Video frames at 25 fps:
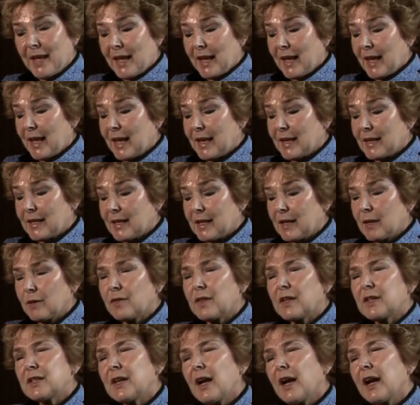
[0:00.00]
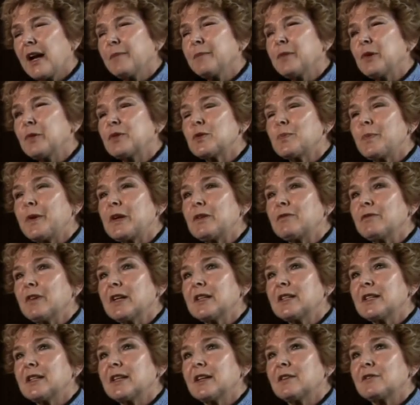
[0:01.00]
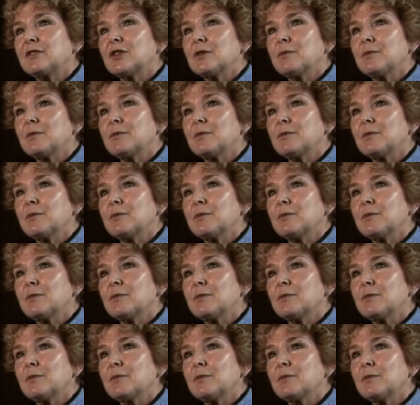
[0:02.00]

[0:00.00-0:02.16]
And at the time, it was being rented out